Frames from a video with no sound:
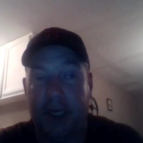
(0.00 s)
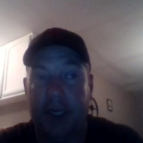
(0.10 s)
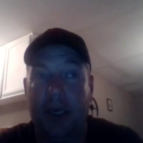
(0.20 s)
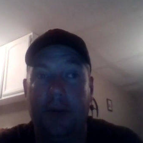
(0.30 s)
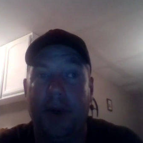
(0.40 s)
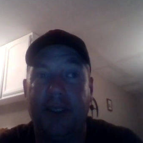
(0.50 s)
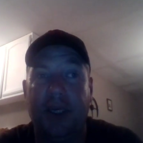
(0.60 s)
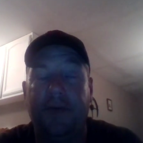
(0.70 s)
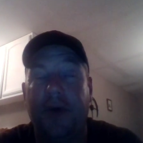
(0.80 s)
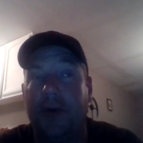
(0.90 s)
myself, I
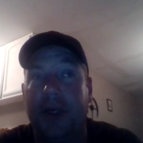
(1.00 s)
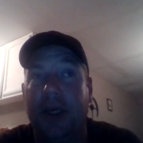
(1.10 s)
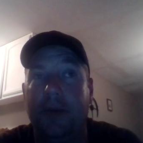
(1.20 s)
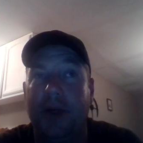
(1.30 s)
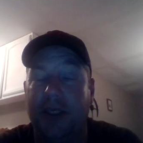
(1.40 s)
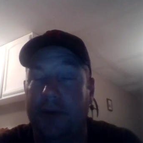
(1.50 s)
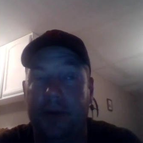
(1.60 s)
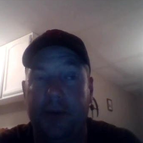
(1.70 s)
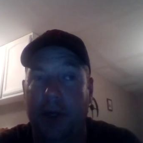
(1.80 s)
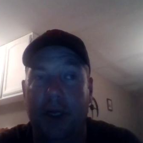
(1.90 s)
would have killed myself
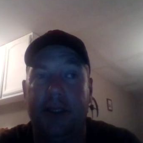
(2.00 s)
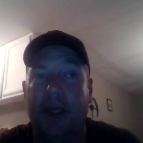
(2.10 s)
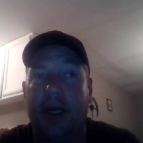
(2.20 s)
already. It's not going to